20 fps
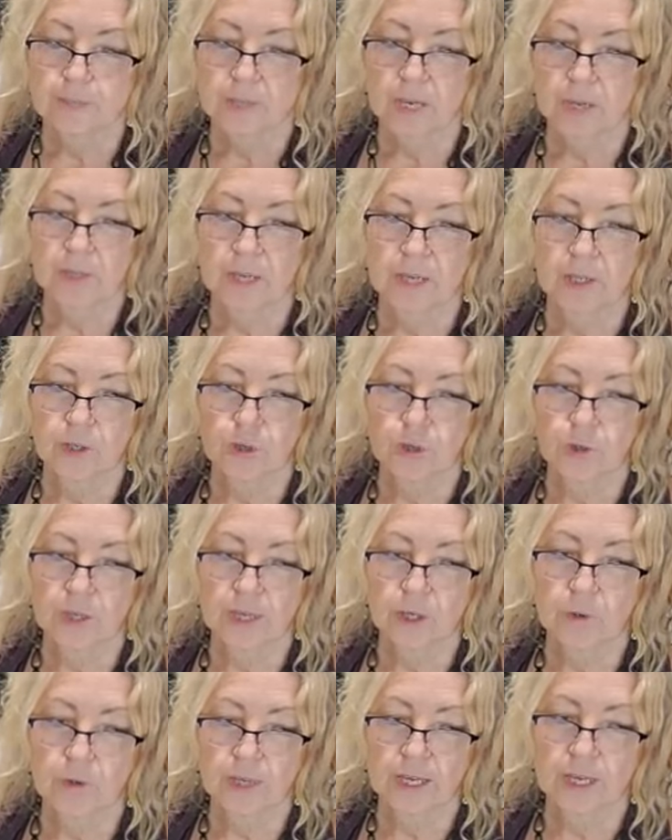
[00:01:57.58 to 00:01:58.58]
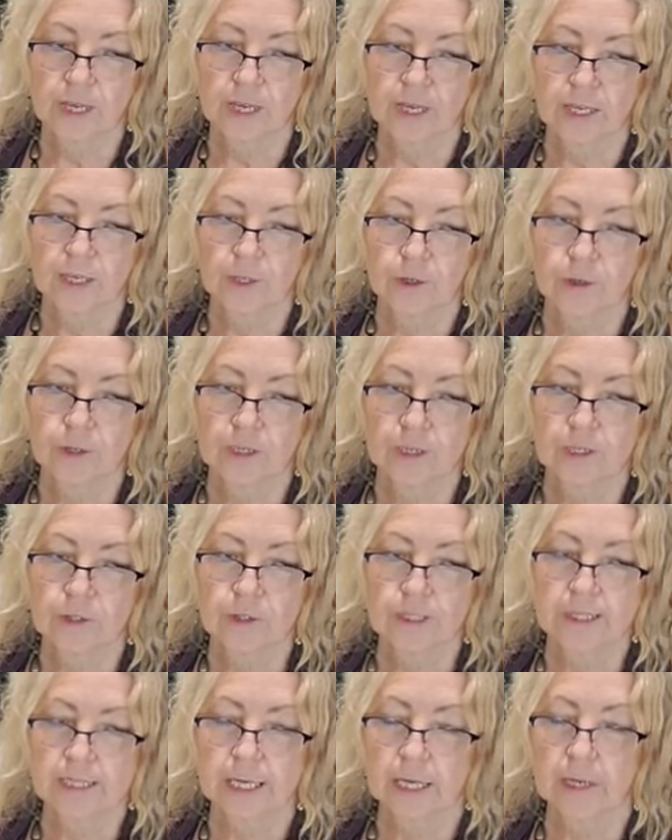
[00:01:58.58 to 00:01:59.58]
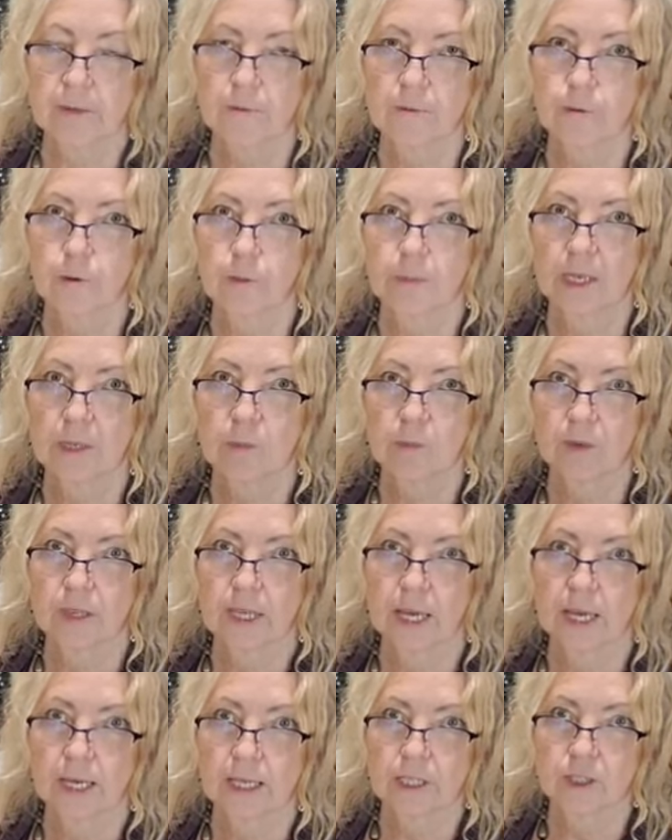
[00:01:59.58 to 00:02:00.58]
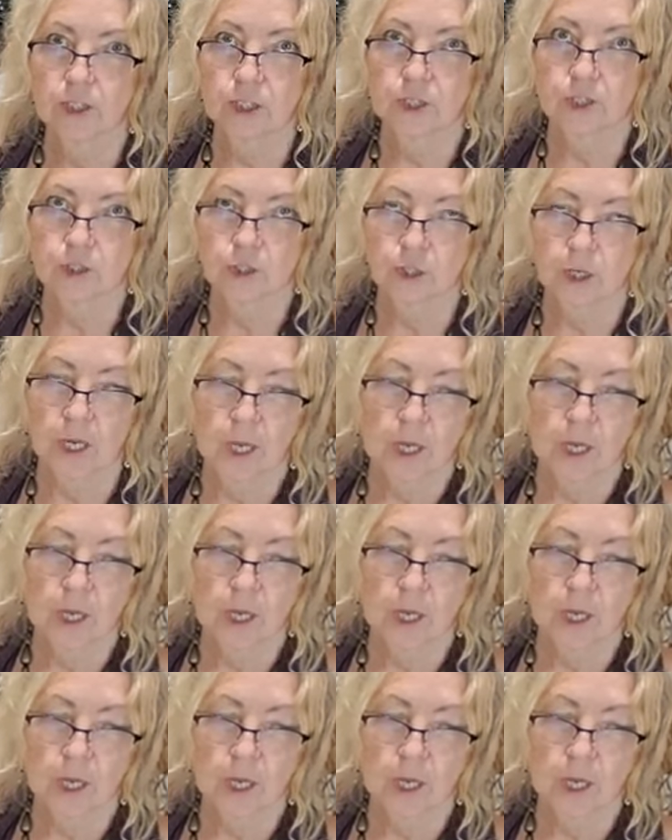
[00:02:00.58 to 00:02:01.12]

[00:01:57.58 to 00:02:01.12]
Then you can go ahead and you can do a second ferment with adding ginger.